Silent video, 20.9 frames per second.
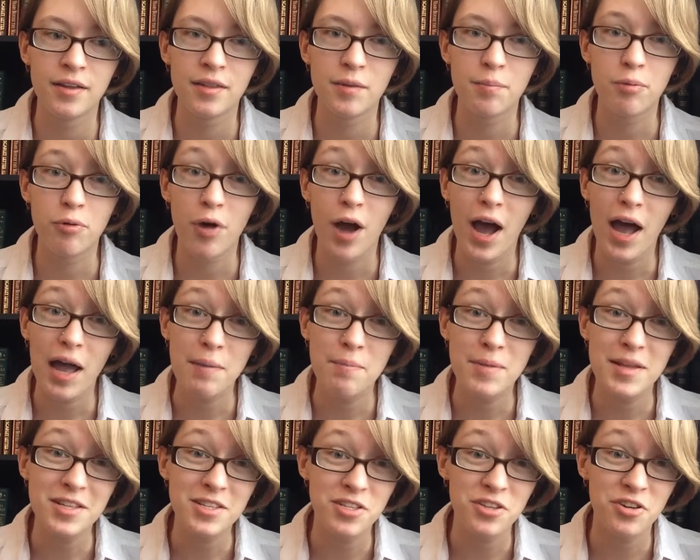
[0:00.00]
the Prime
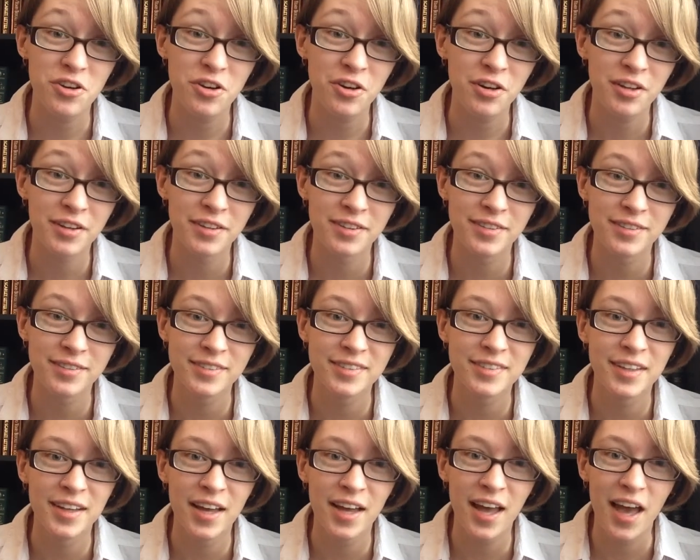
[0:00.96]
Minister
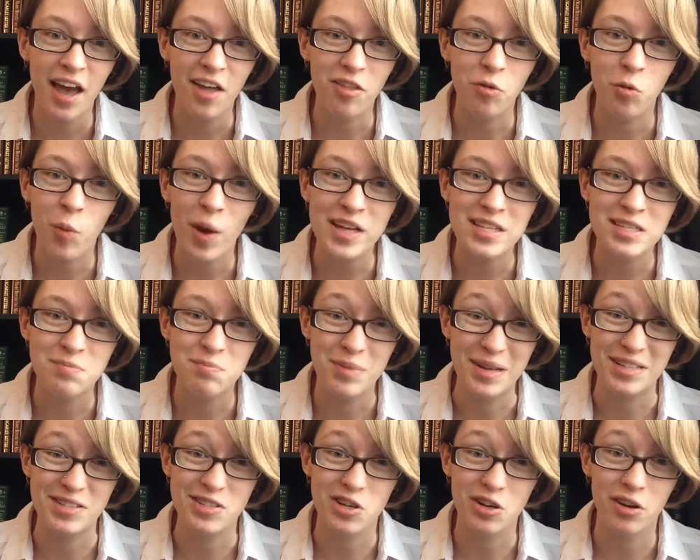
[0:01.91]
and the
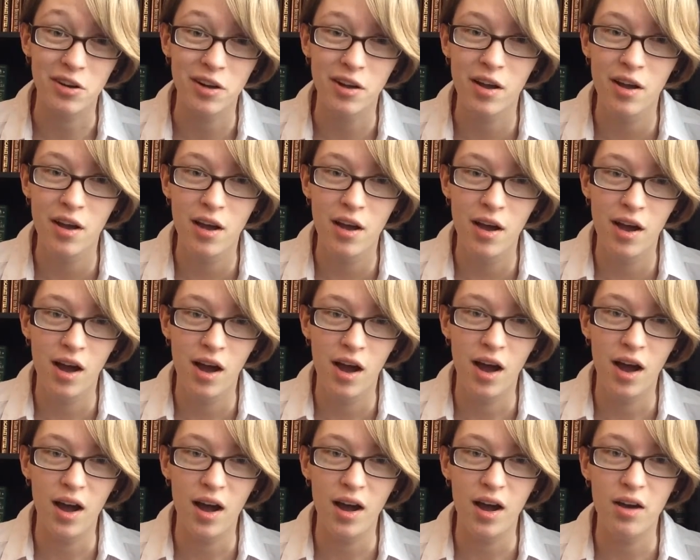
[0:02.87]
Westminster
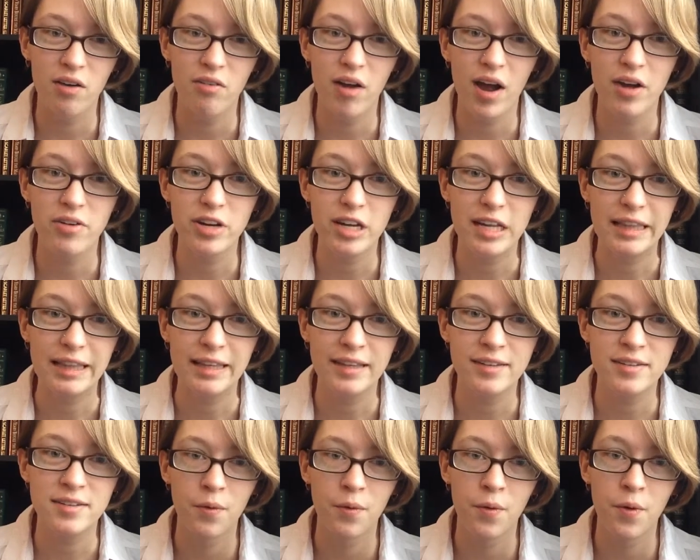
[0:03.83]
around
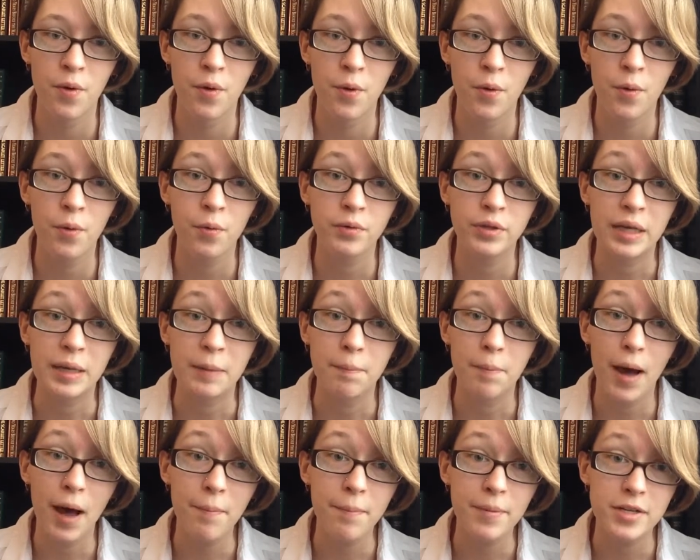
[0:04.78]
inland holding
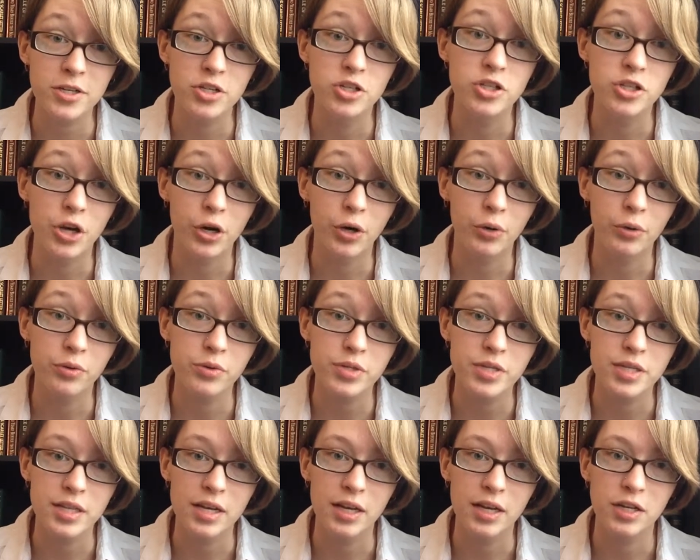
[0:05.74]
puppet
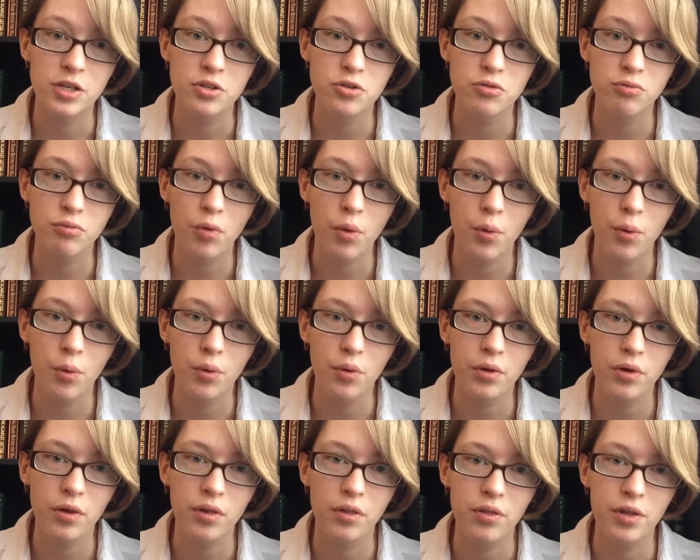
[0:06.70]
shows that
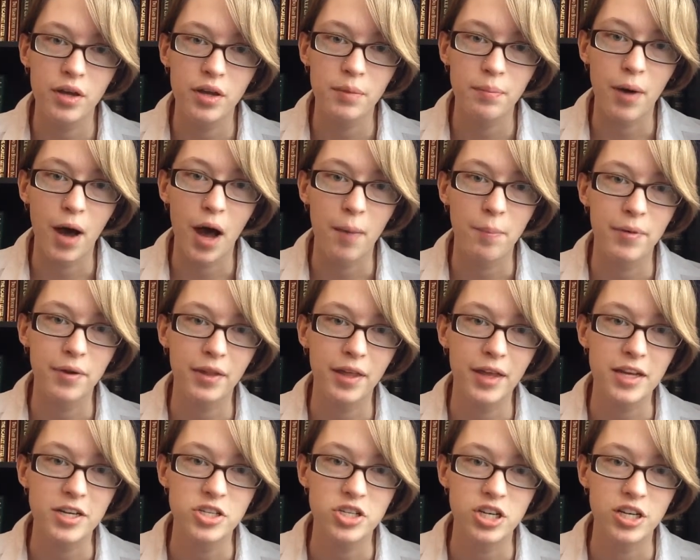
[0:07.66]
control the
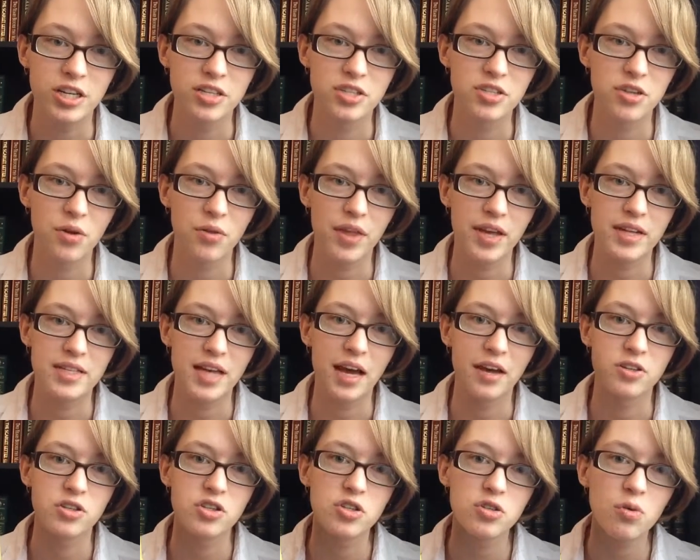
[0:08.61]
population. So they
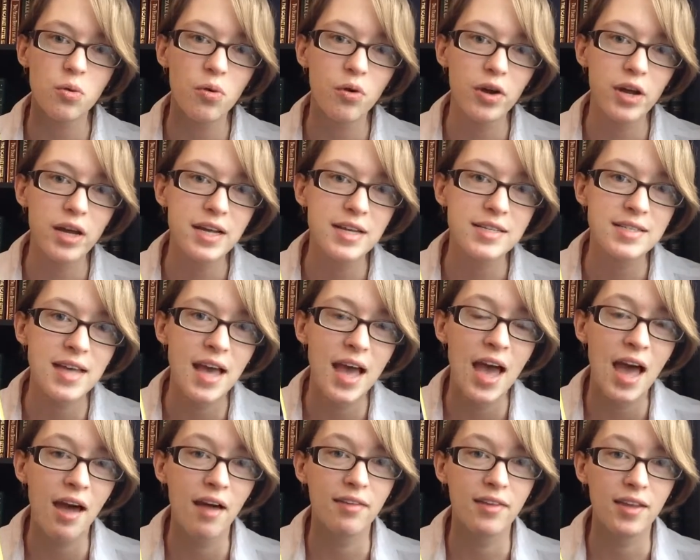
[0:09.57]
tell stories
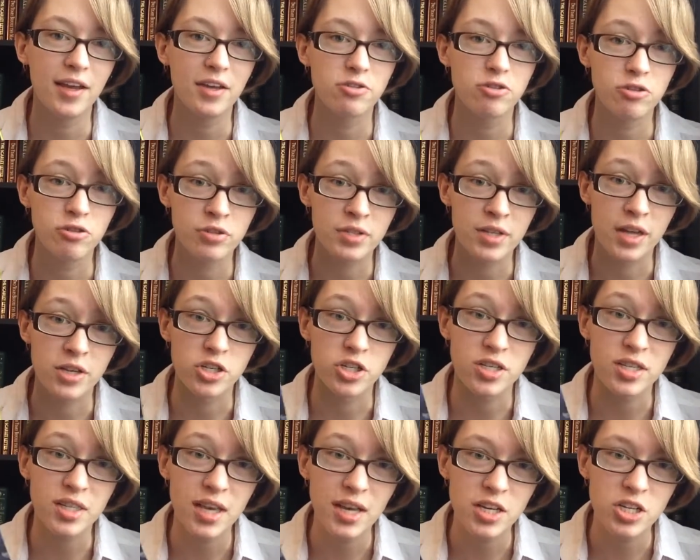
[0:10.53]
and they introduce
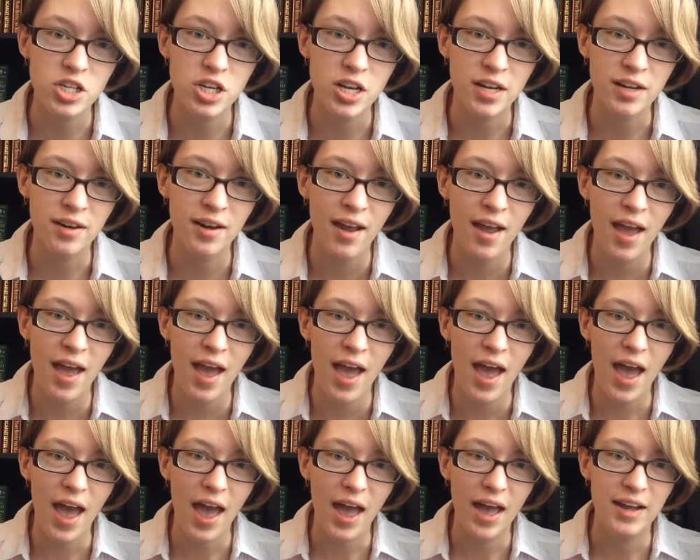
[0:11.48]
legislation,
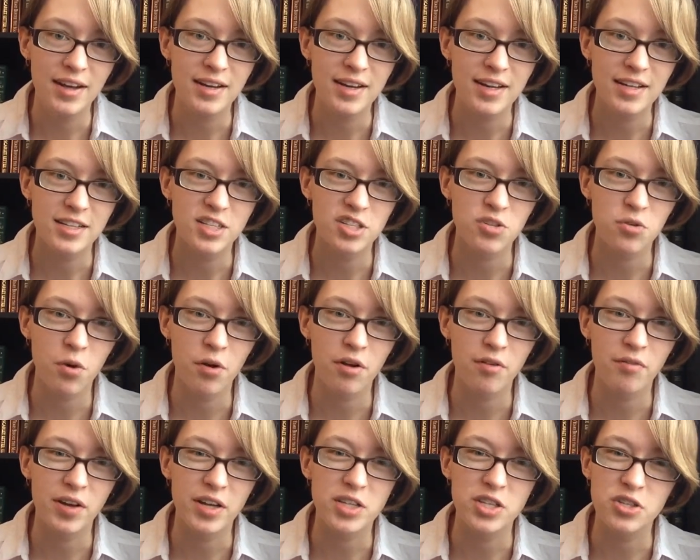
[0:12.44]
and it's sort
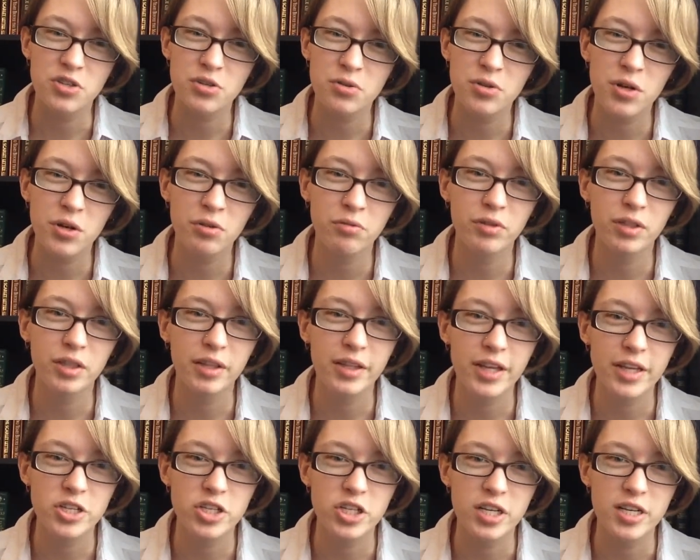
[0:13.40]
of a
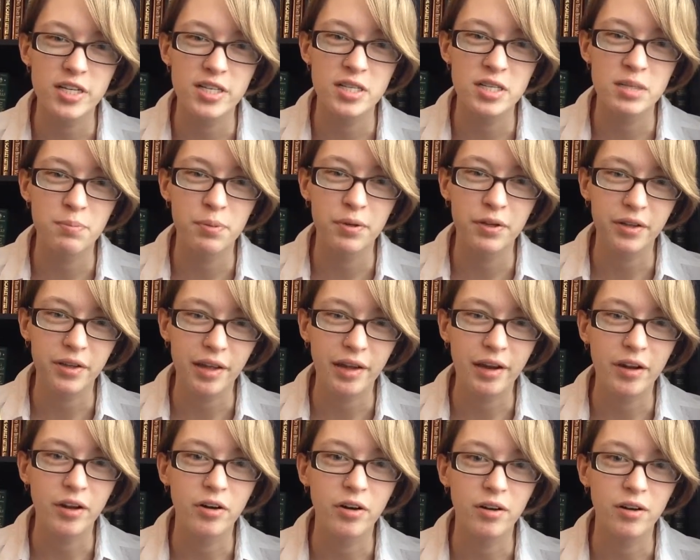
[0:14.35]
pseudo-religious
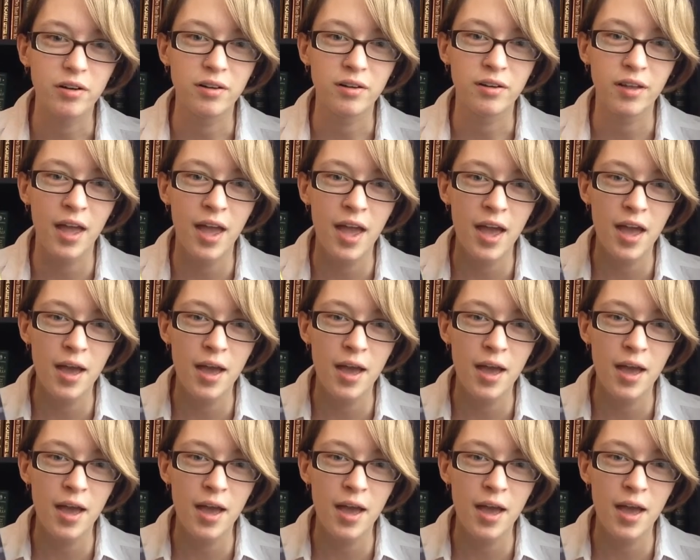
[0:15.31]
political